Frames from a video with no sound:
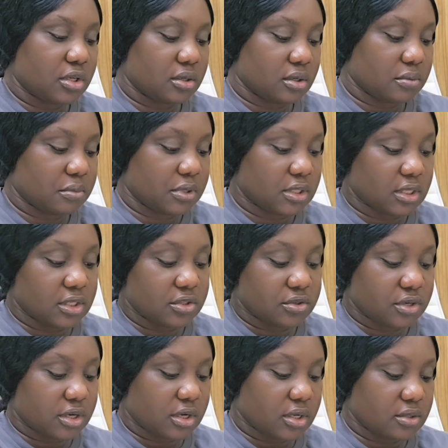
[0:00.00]
I mean
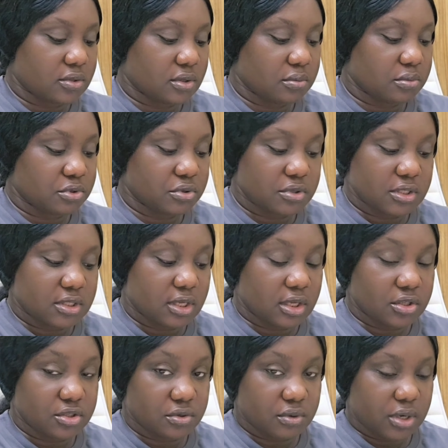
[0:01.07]
Nigeria, so I'm choosing
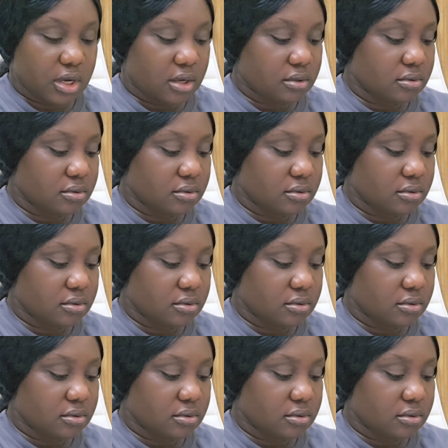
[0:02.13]
Nigeria.